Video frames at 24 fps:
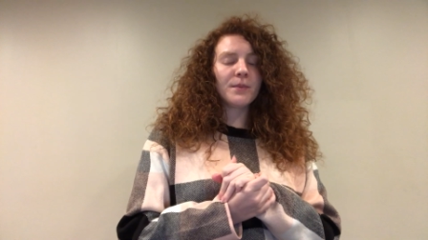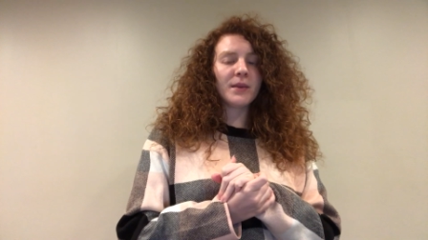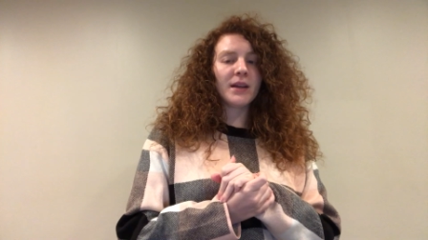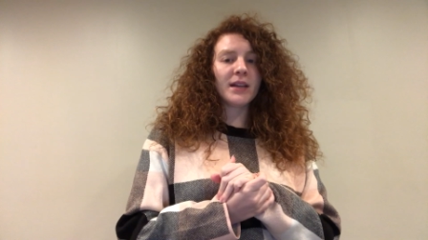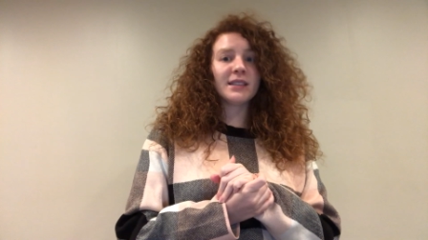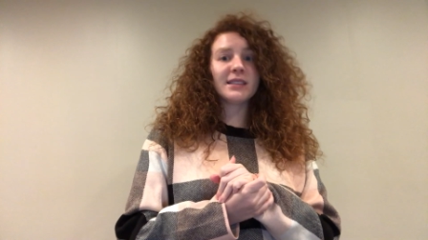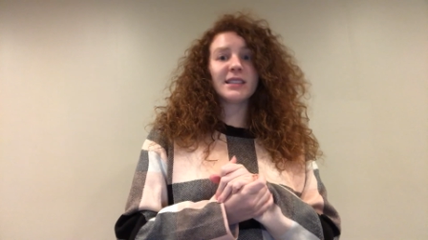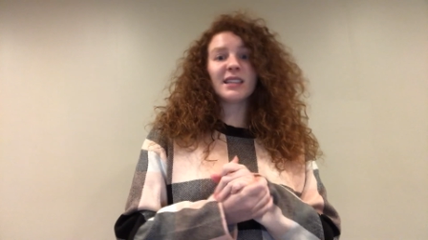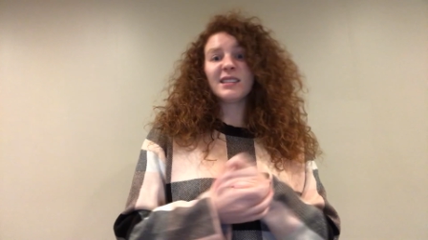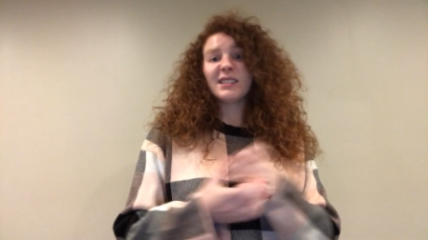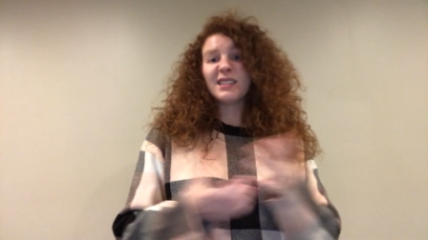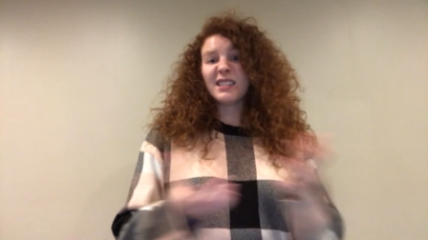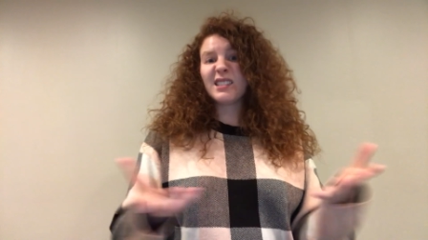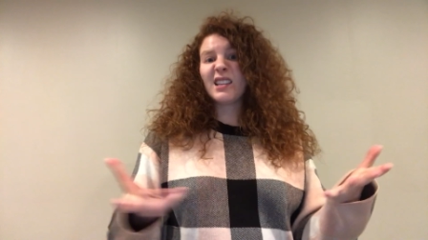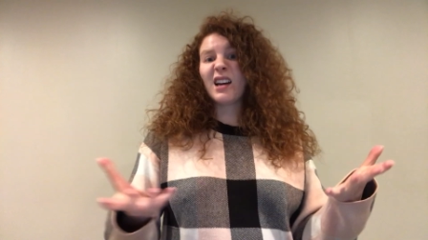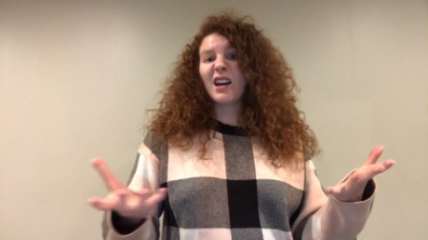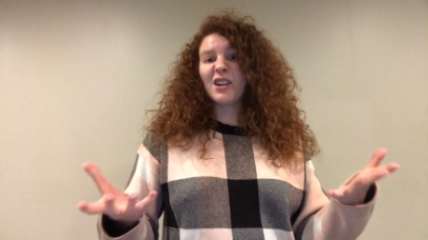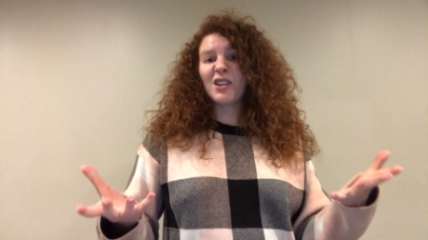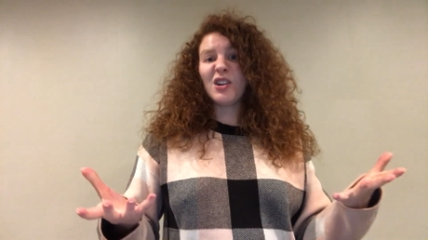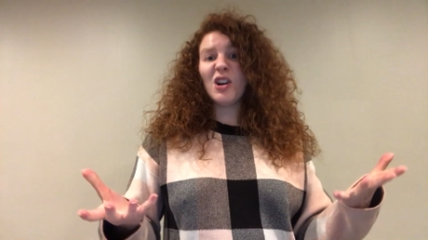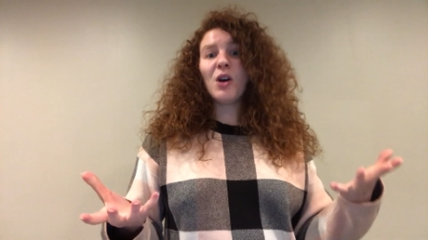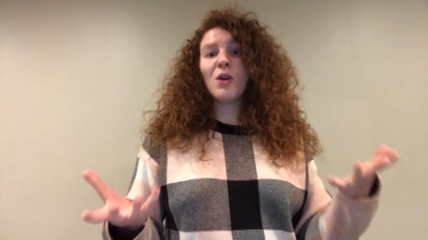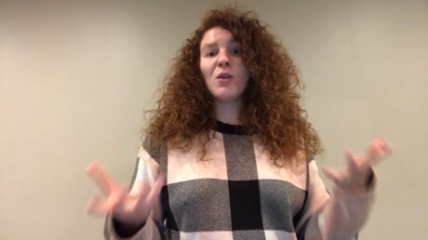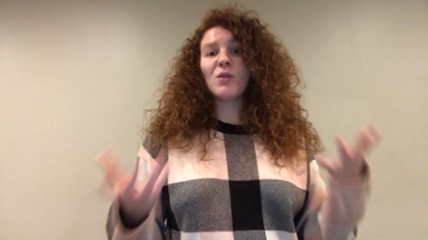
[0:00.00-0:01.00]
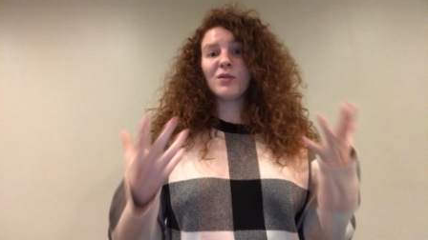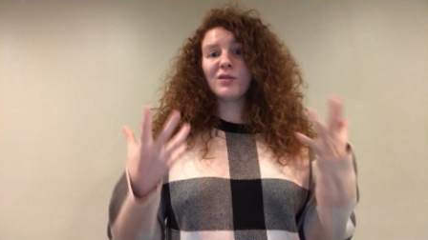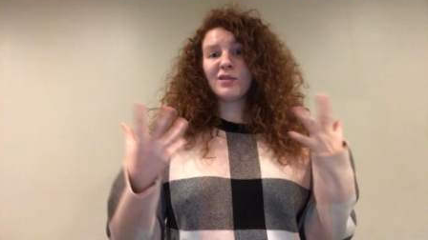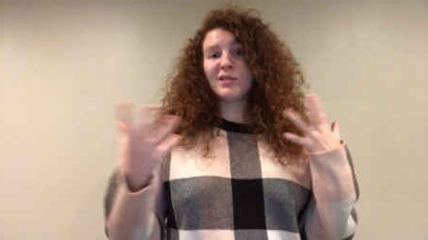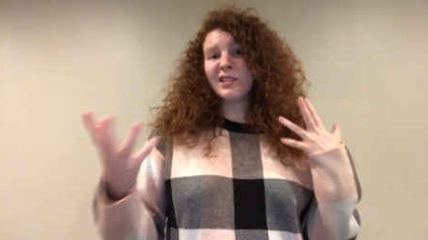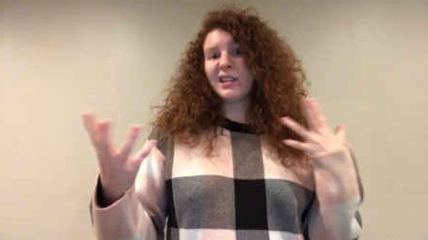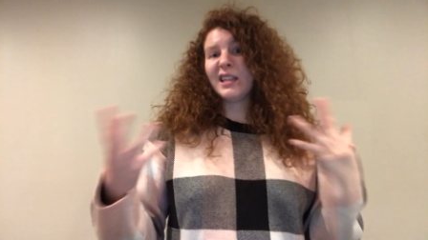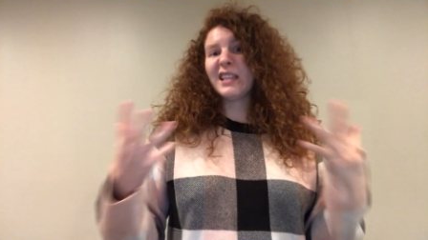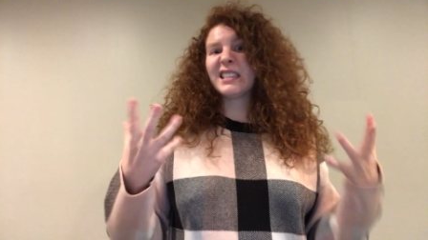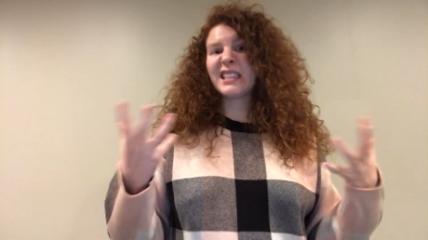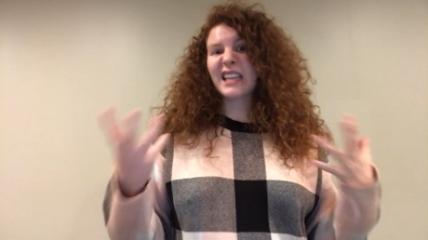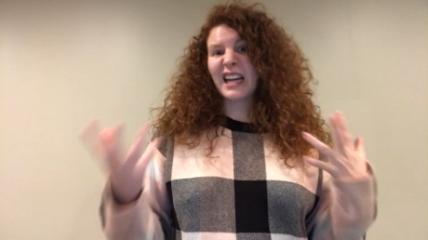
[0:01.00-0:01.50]
And since it's unknown,
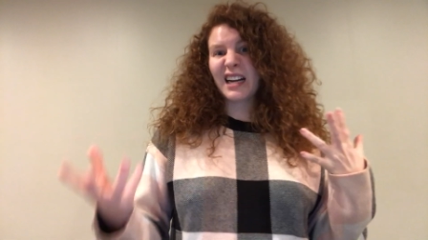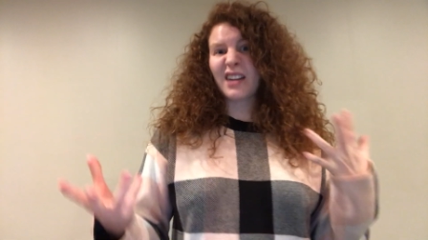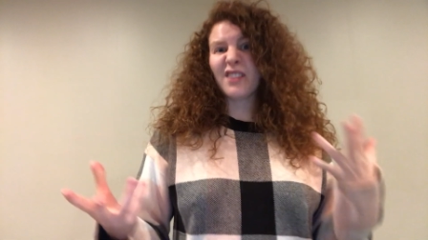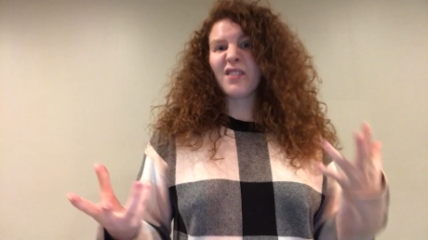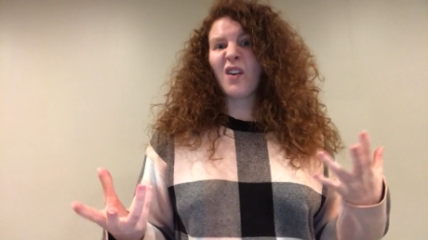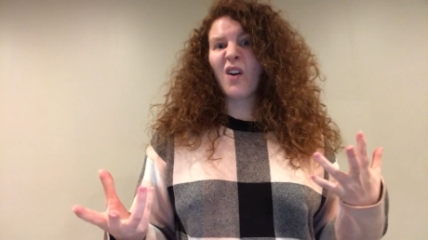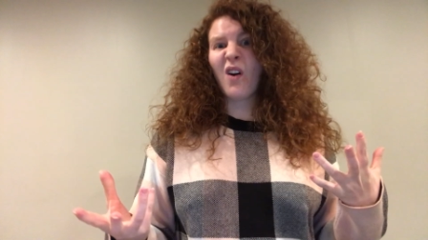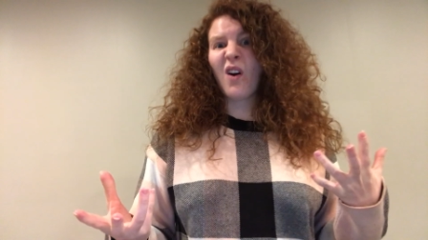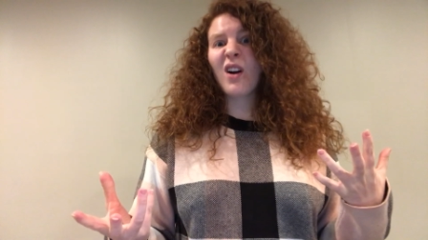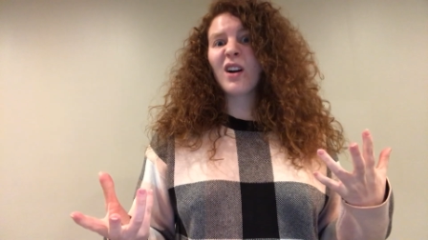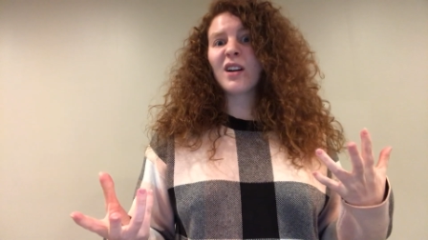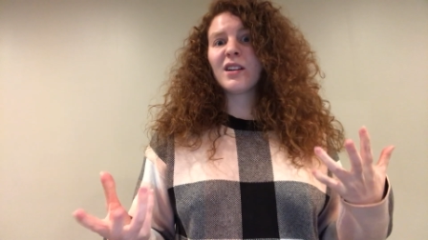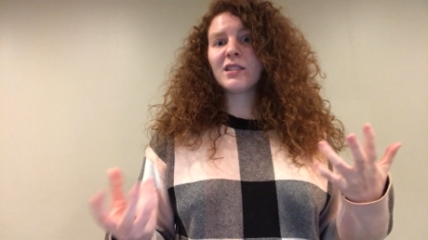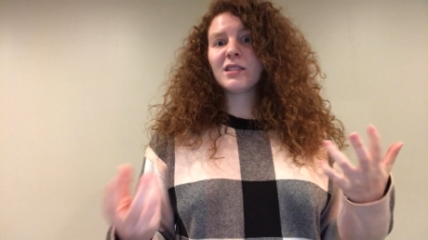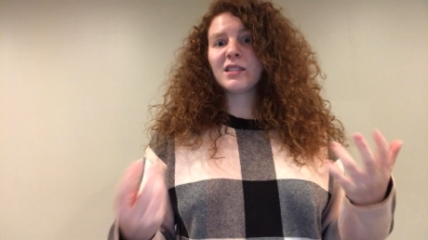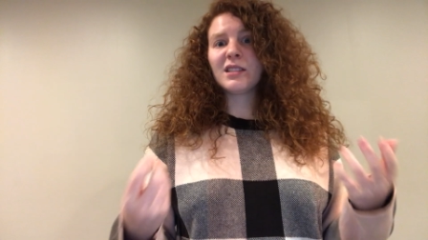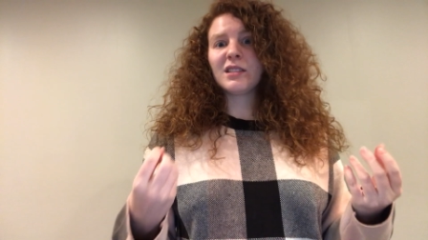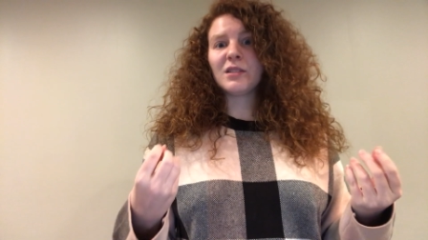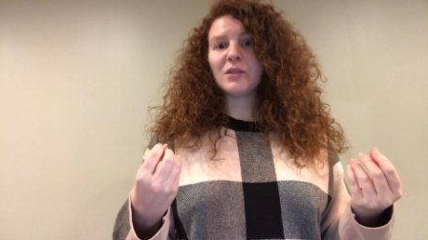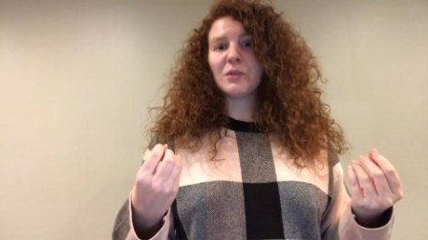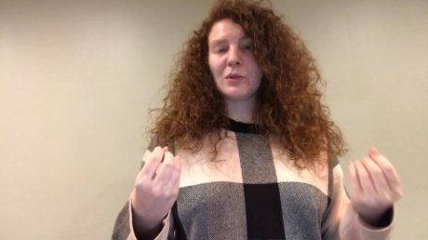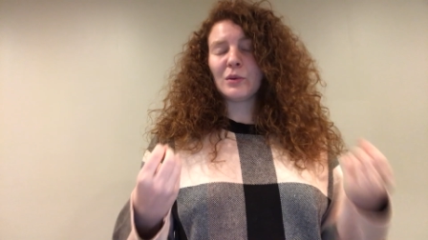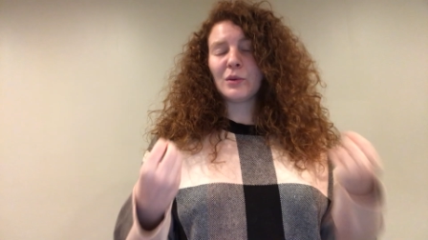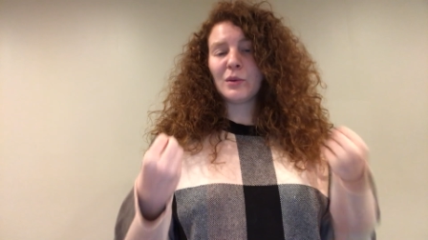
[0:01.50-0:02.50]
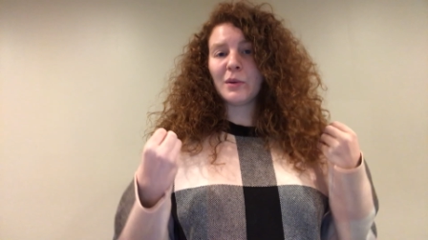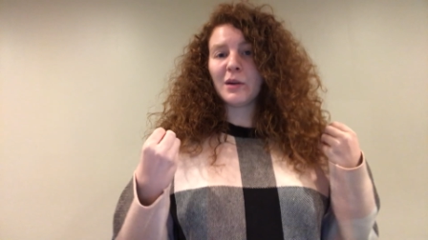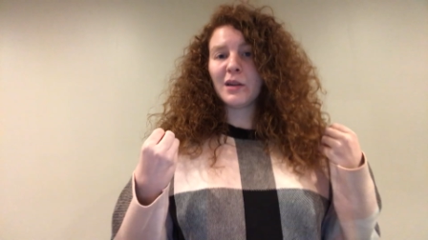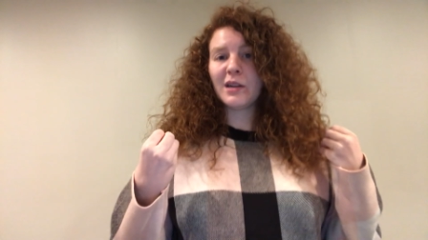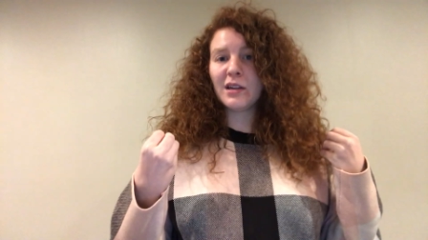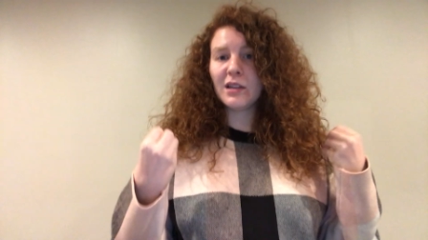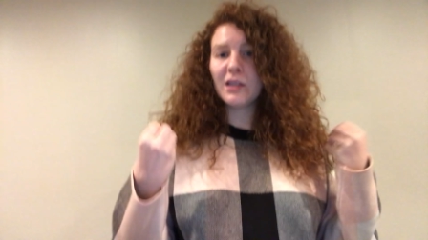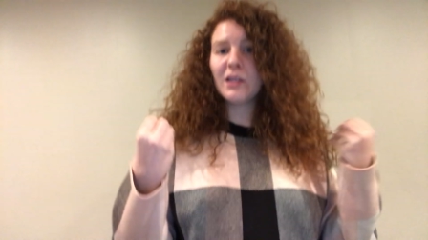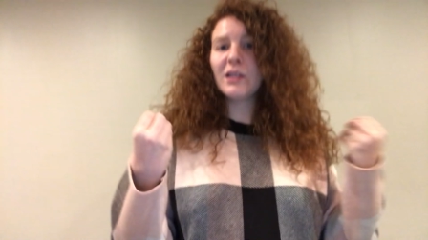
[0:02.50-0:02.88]
it's kind of hard to,